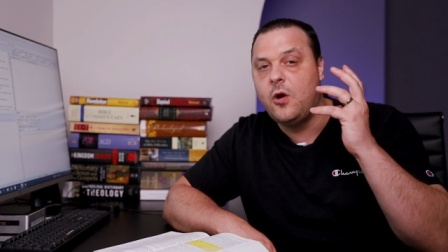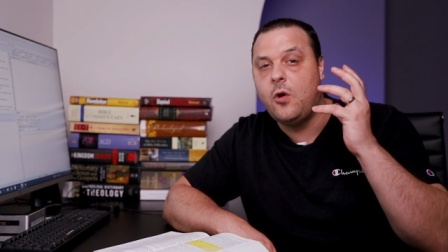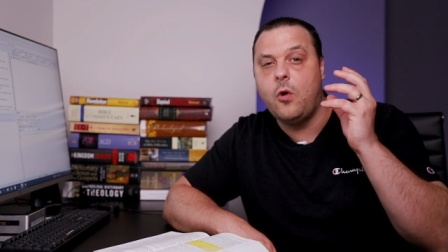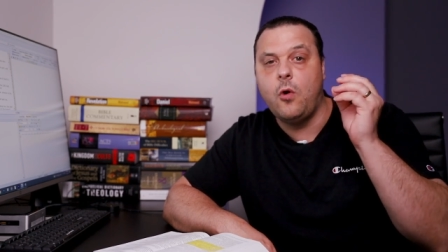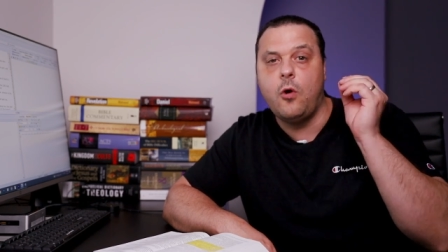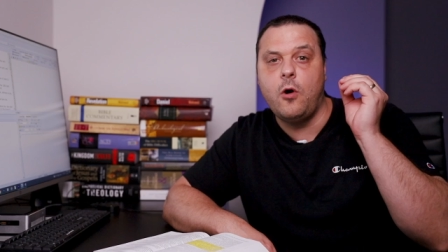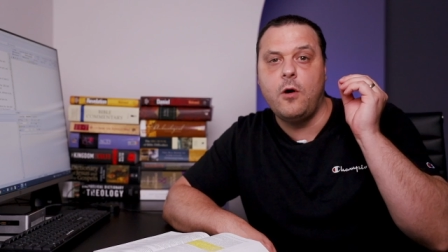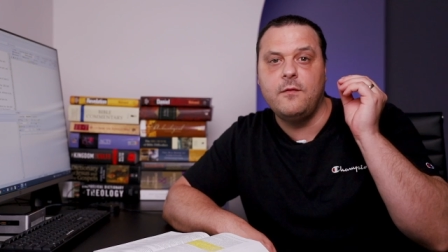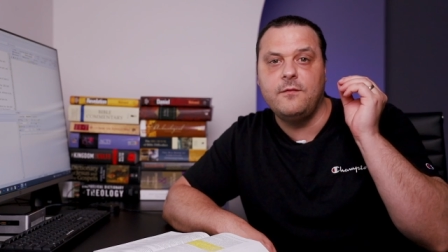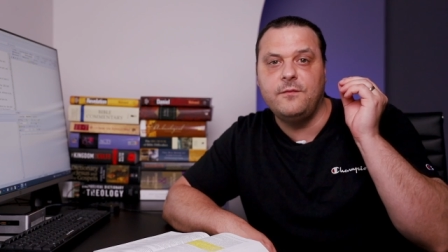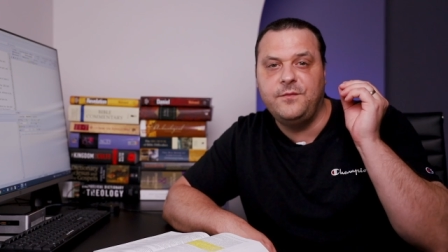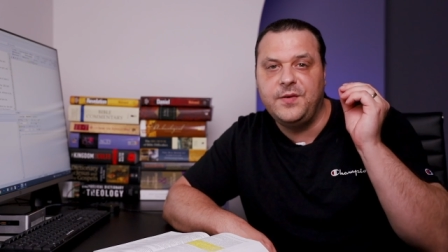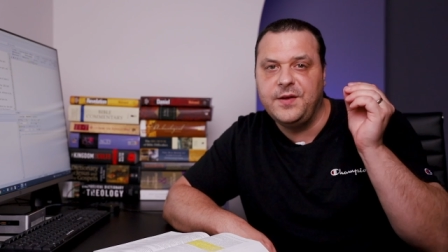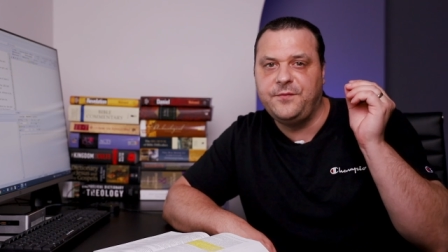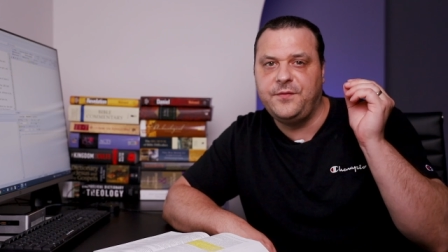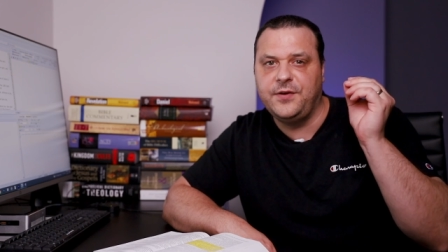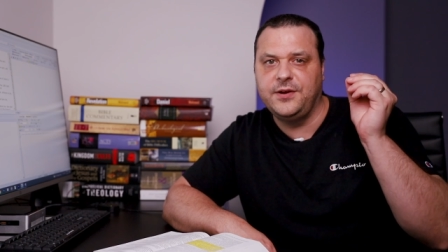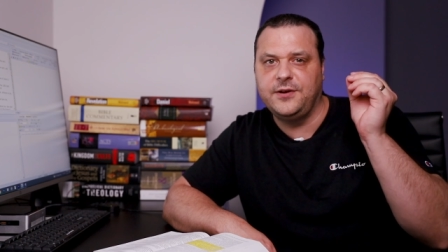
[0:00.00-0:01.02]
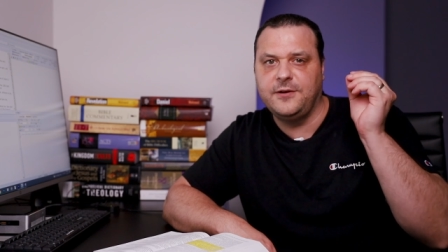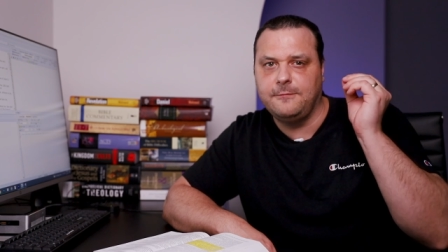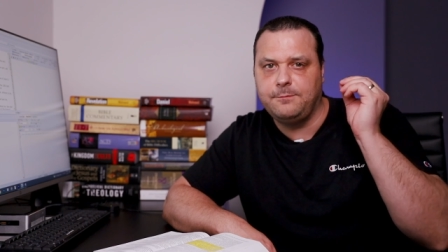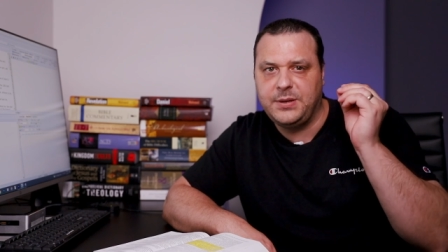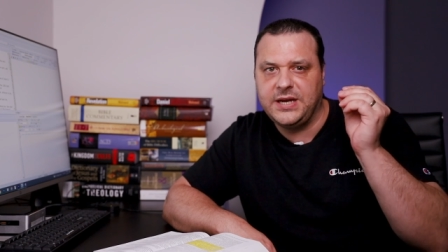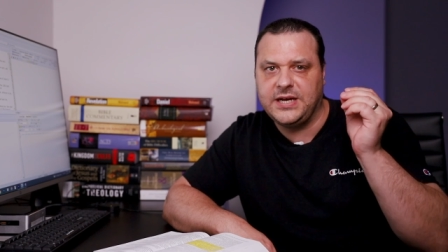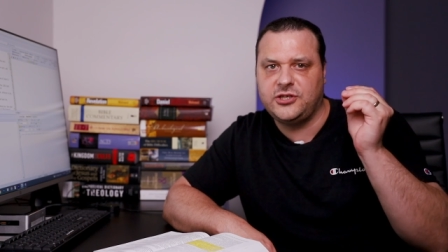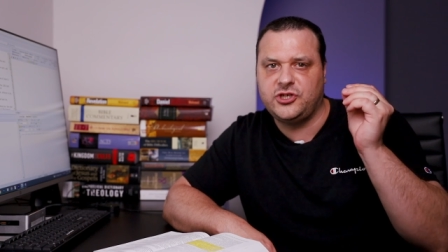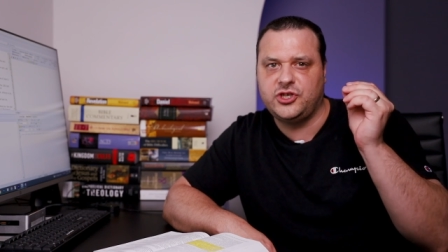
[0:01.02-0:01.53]
or vivid
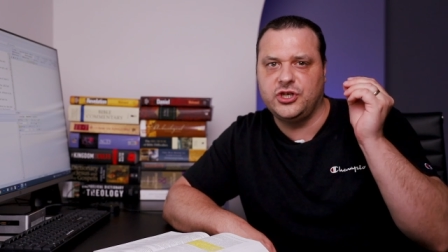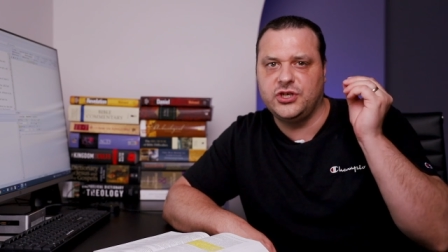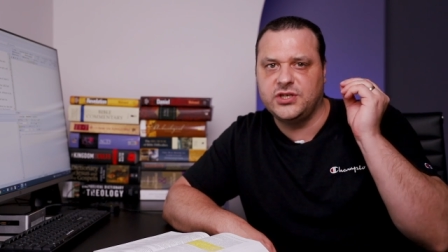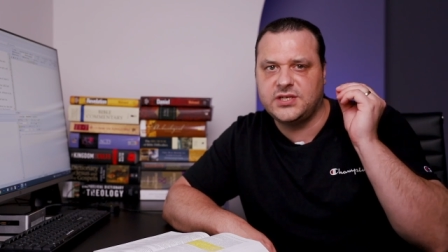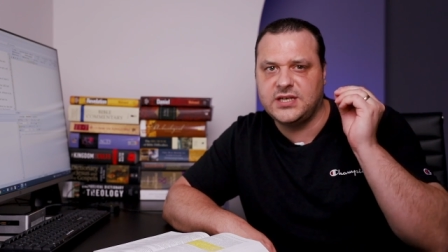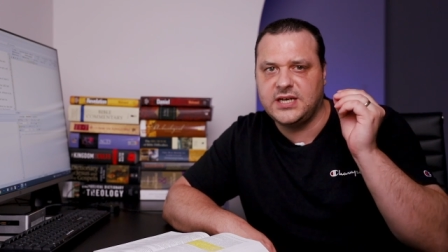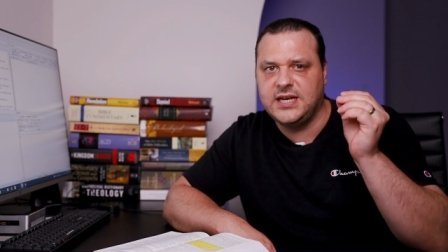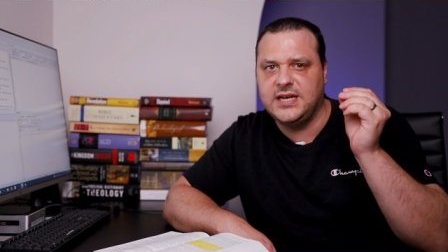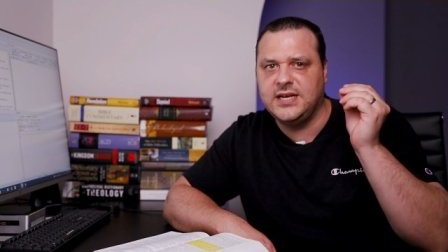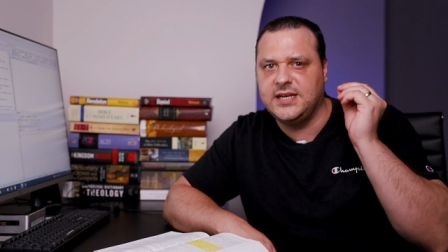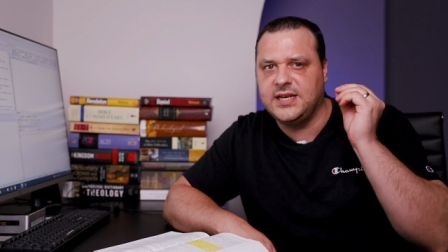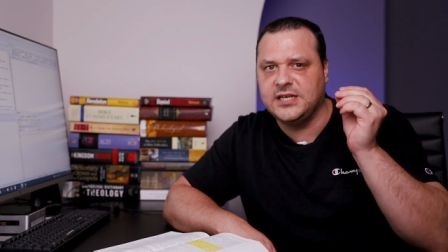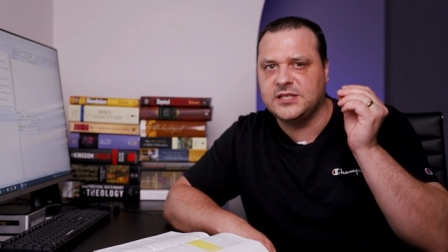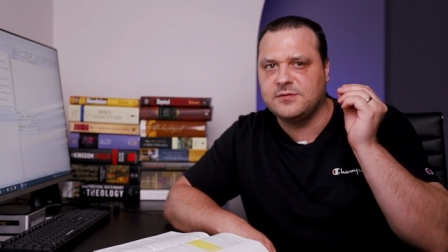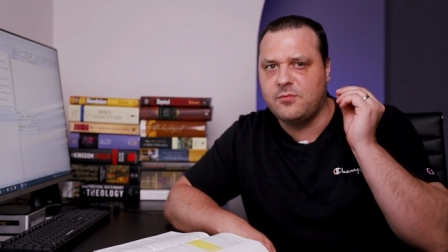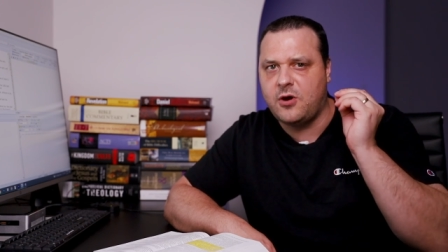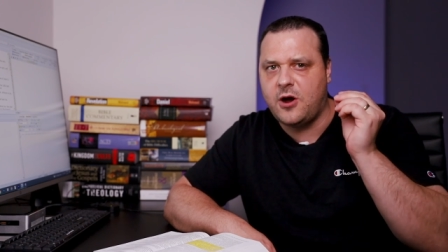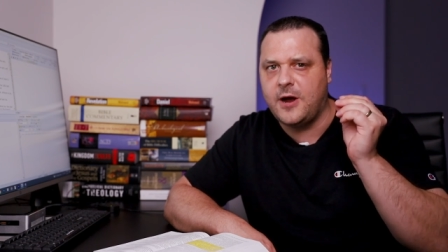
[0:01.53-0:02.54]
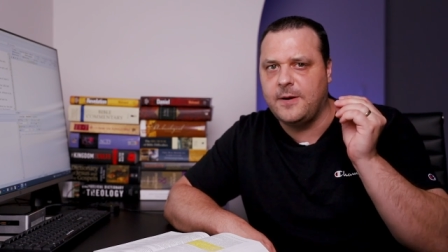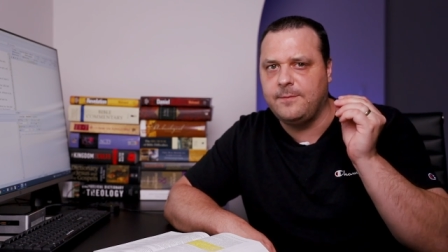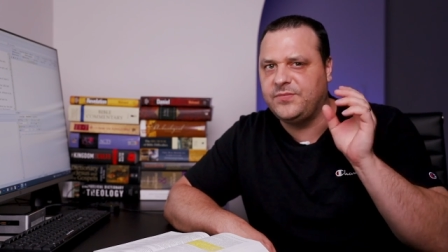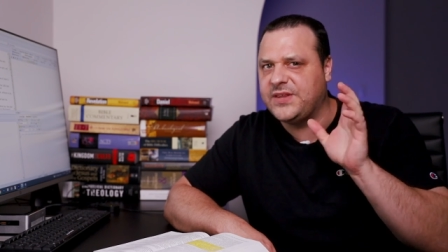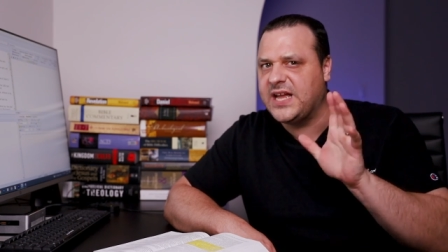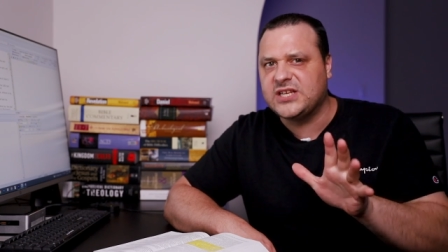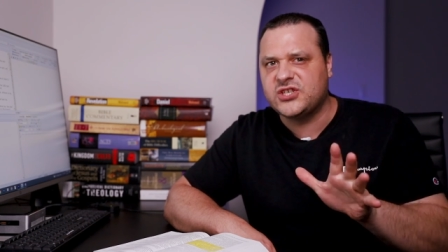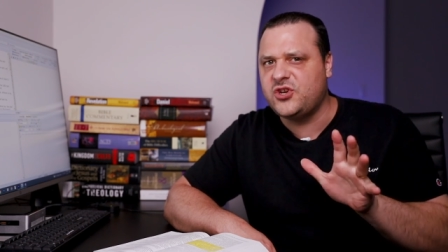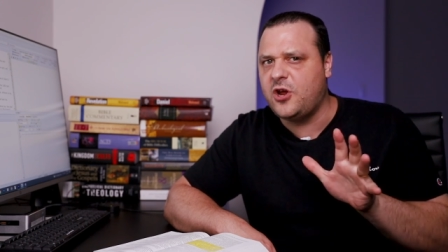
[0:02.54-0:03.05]
pictures in his mind.
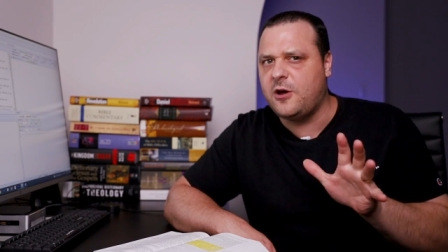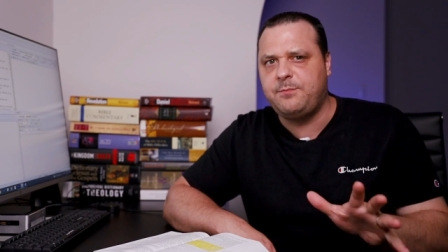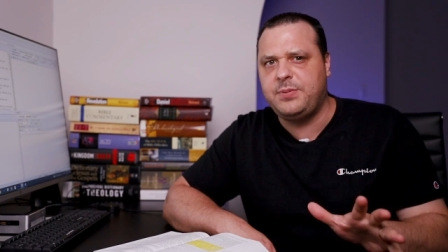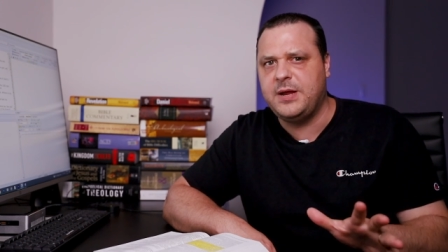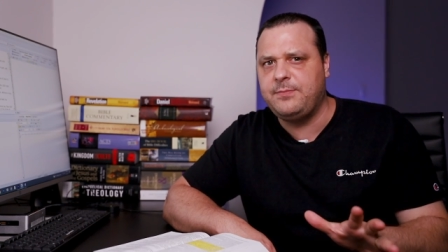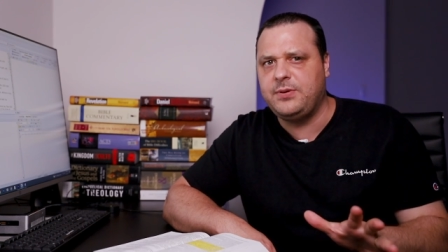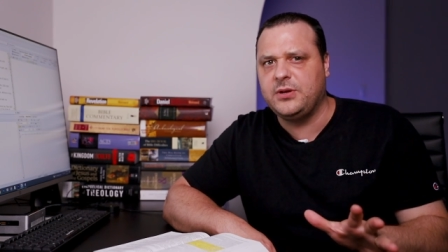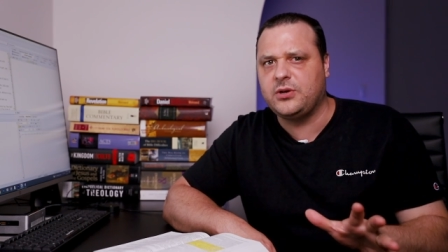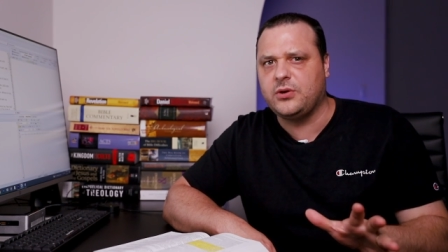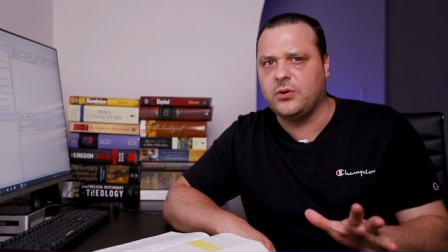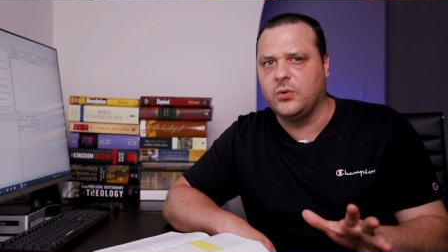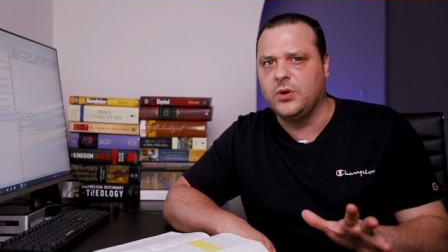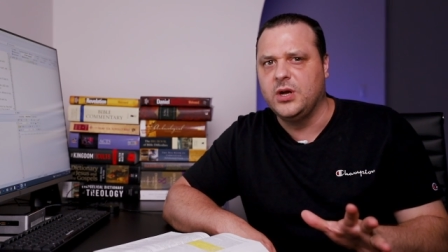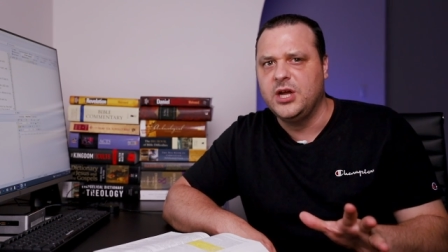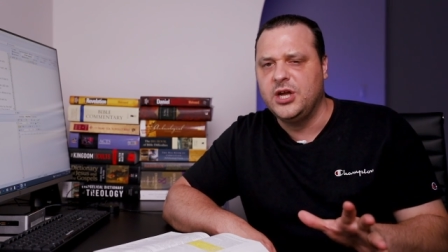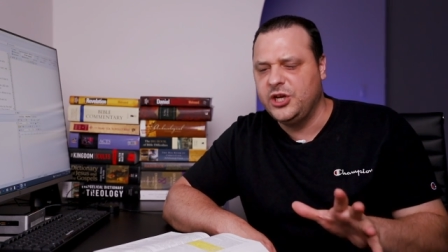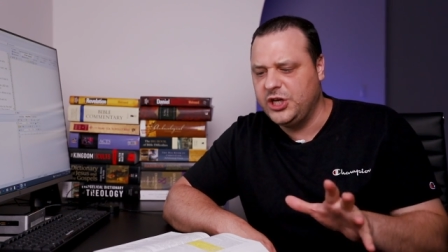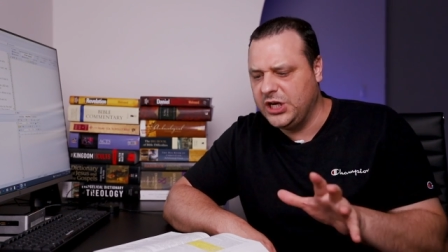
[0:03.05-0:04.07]
That's not biblical.